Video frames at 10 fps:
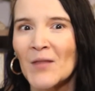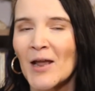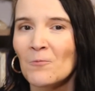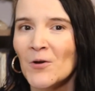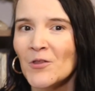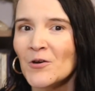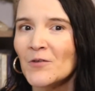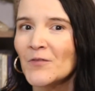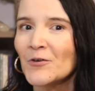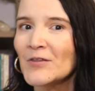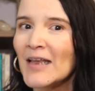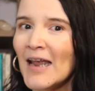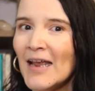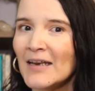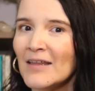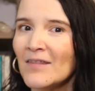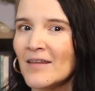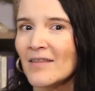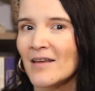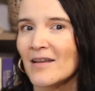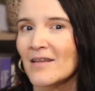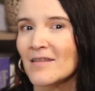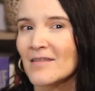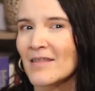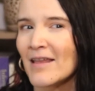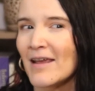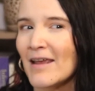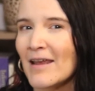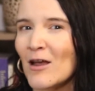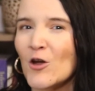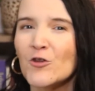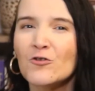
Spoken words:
I wonder if there's anything that is like a